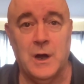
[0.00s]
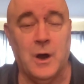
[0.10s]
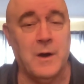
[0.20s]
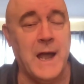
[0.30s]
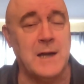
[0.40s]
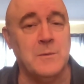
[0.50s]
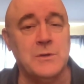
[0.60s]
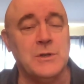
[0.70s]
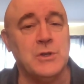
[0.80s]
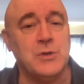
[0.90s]
Our
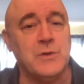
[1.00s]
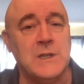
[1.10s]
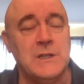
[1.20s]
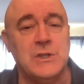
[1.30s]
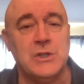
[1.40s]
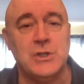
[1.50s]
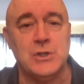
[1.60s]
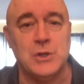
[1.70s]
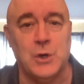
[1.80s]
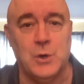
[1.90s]
animals are treated
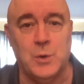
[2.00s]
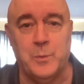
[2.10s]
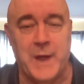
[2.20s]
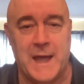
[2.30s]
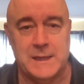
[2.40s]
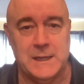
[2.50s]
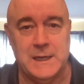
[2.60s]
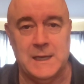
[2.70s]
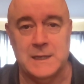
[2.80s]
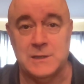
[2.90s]
so
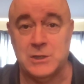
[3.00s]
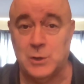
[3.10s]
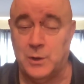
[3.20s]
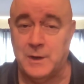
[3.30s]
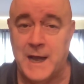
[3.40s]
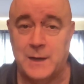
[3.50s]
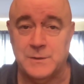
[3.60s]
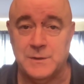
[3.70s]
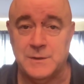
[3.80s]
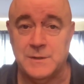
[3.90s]
badly in
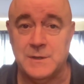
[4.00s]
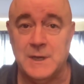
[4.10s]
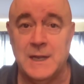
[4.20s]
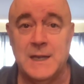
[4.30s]
slaughterhouses,